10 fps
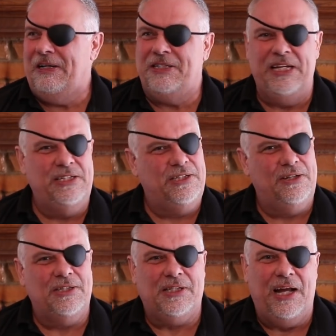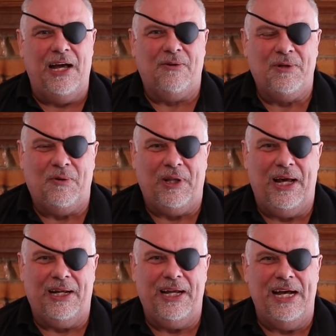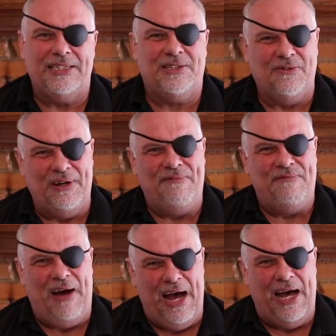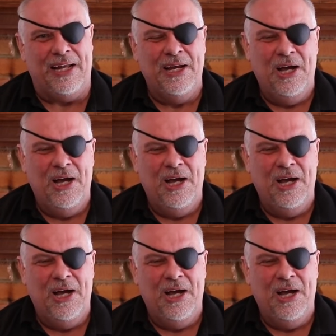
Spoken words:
D, seriously, I don't know a lot of guys that's going to invite